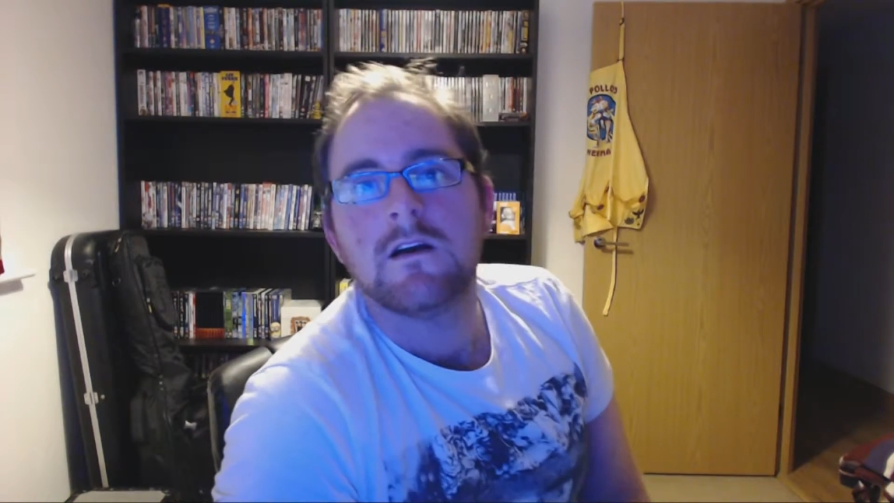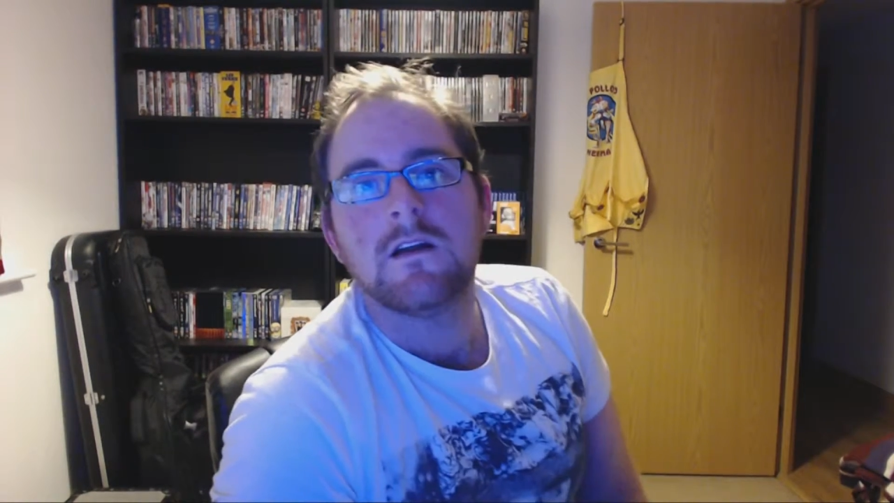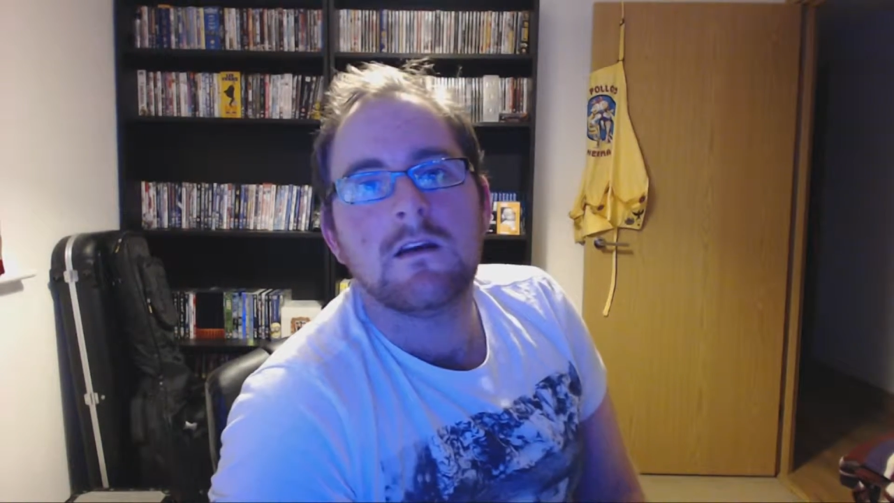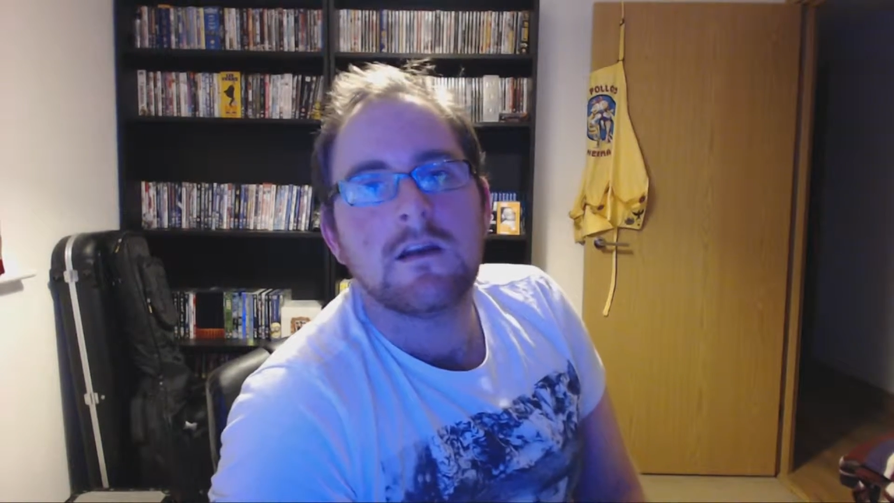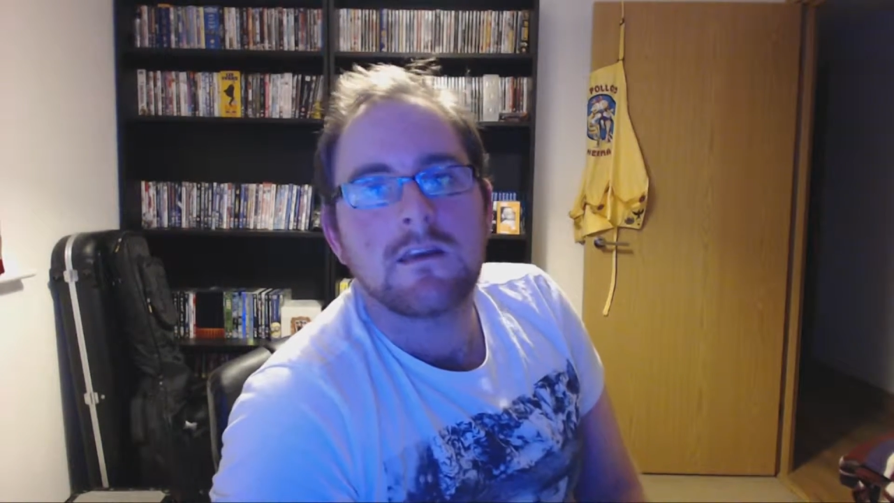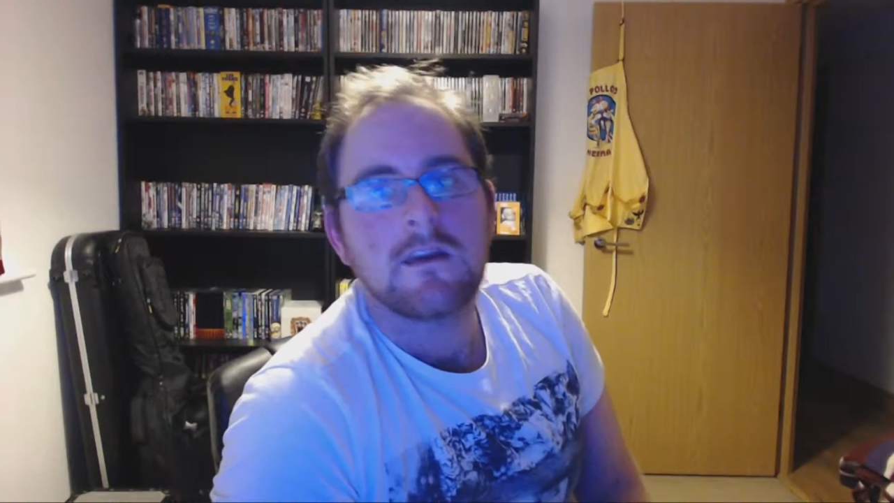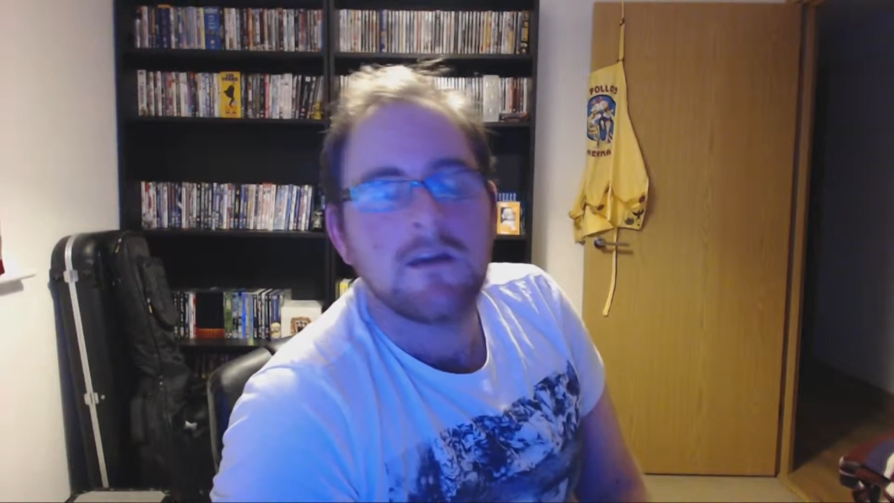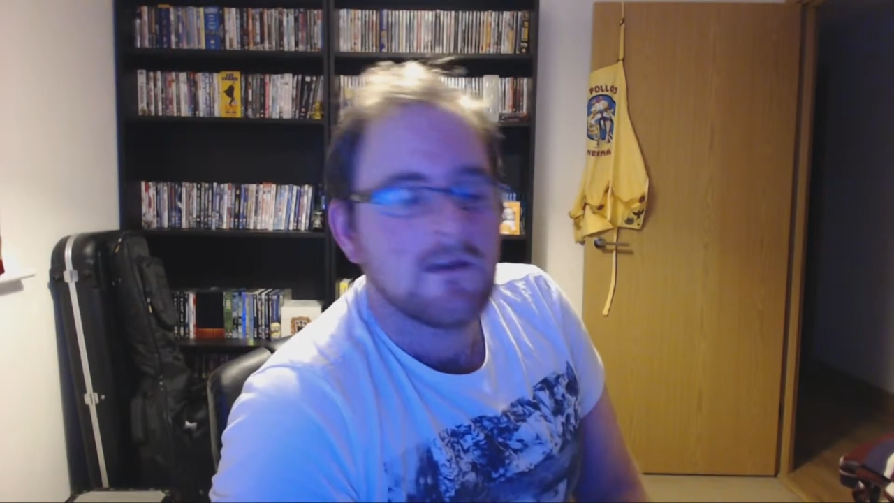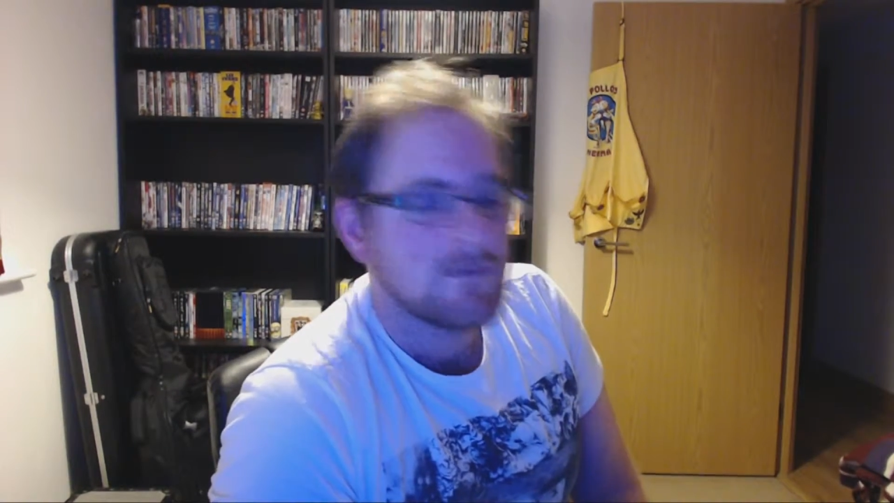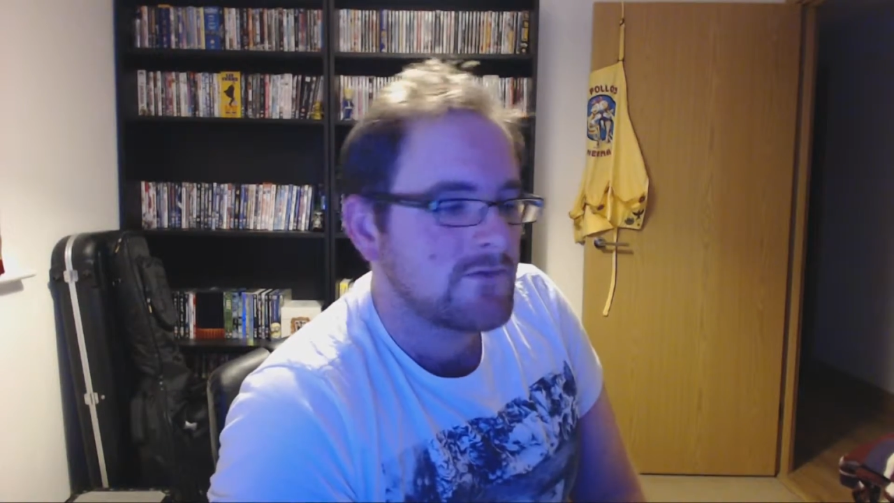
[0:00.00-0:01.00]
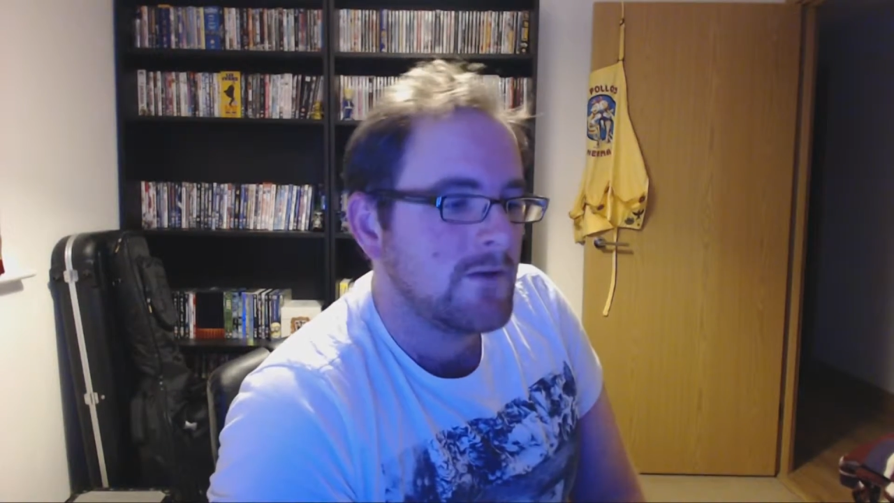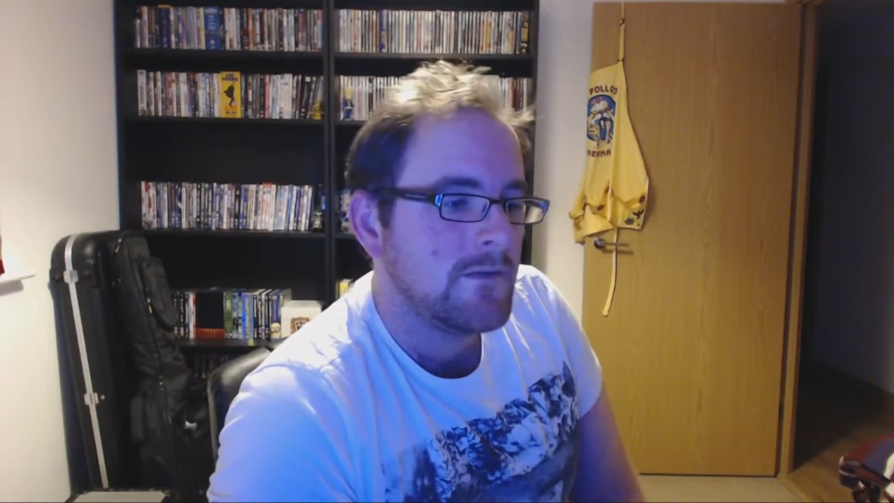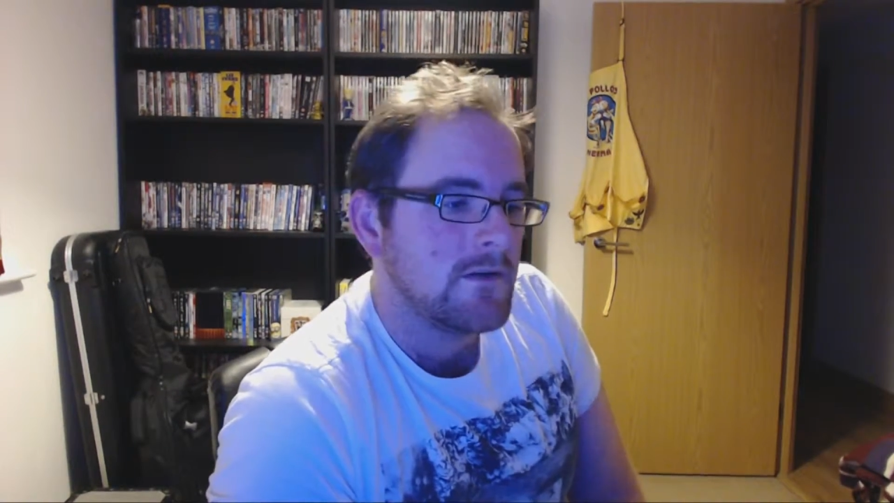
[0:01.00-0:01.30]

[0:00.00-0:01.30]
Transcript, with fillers: I like uh, streaming